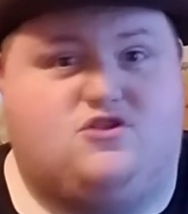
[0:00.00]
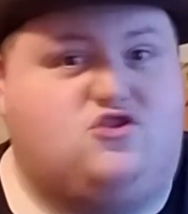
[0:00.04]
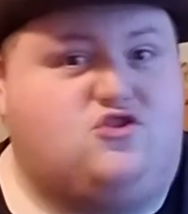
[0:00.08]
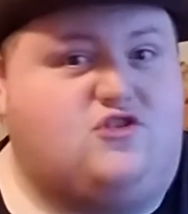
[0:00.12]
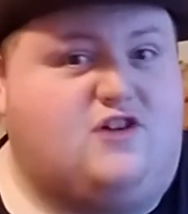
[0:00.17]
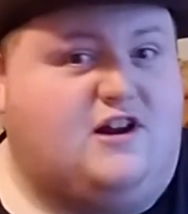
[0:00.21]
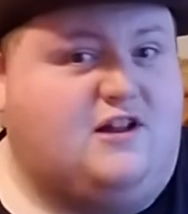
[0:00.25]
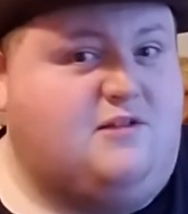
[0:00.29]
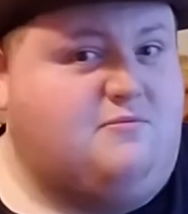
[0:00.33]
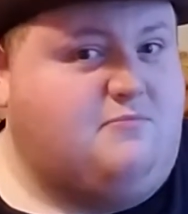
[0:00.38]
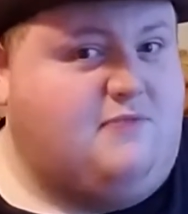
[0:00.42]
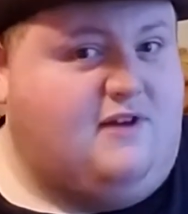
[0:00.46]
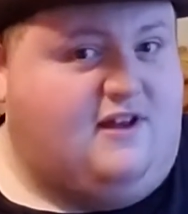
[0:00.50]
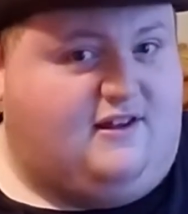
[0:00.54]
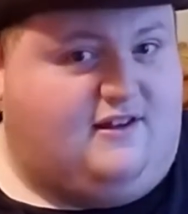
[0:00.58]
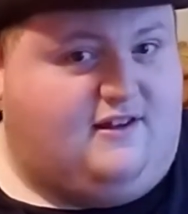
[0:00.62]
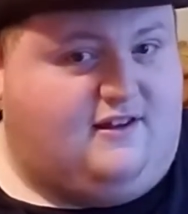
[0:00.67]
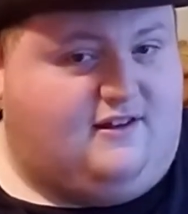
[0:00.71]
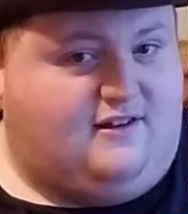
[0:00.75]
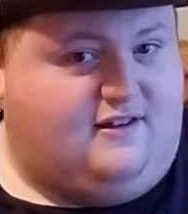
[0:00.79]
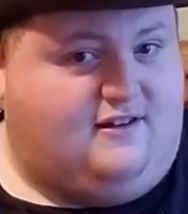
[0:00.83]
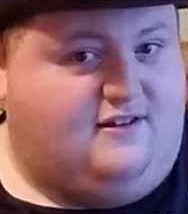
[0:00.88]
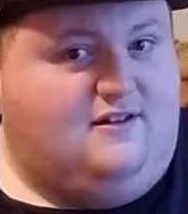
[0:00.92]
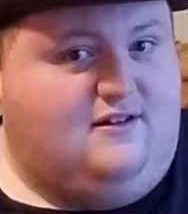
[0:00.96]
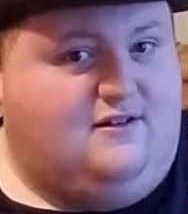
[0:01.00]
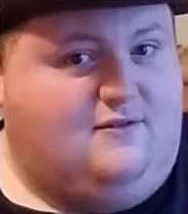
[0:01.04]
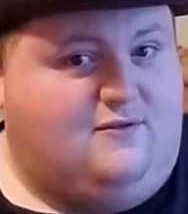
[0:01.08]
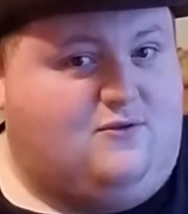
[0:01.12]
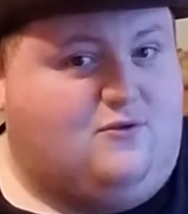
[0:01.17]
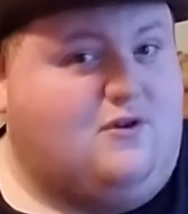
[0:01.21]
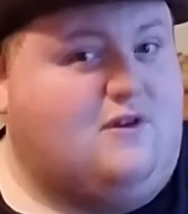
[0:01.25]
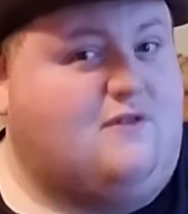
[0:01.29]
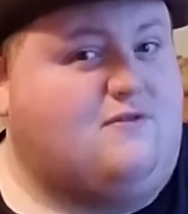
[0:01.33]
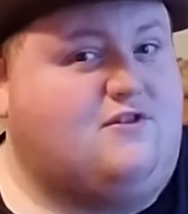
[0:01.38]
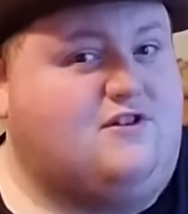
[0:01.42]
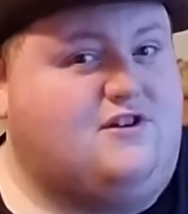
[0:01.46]
dreading making
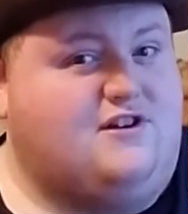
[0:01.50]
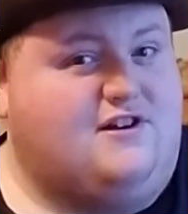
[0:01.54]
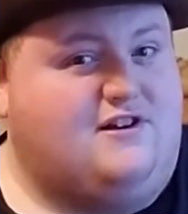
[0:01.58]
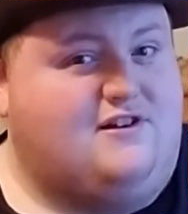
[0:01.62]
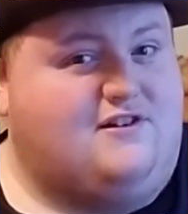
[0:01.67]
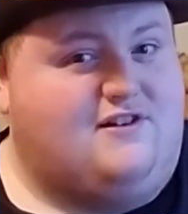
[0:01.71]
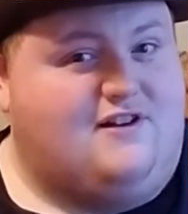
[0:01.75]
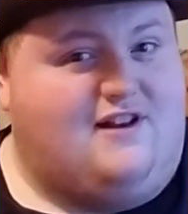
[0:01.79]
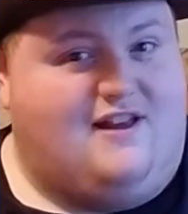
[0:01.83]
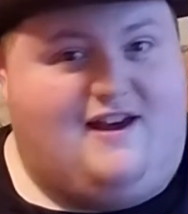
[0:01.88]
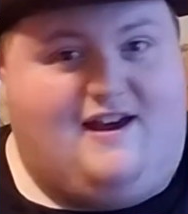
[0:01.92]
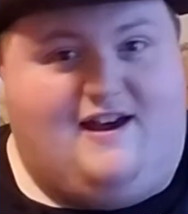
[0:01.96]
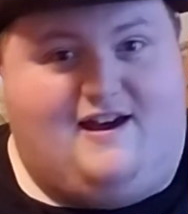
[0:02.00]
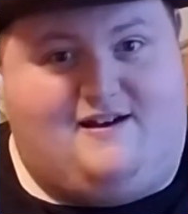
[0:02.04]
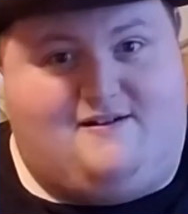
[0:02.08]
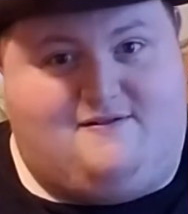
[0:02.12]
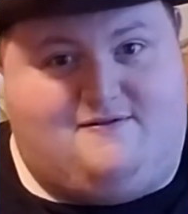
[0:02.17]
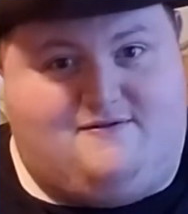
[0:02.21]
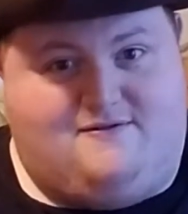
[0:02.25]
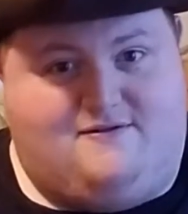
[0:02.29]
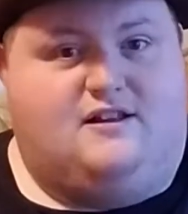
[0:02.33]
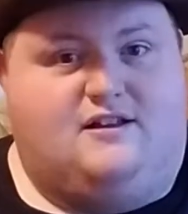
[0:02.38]
for over a year and a half.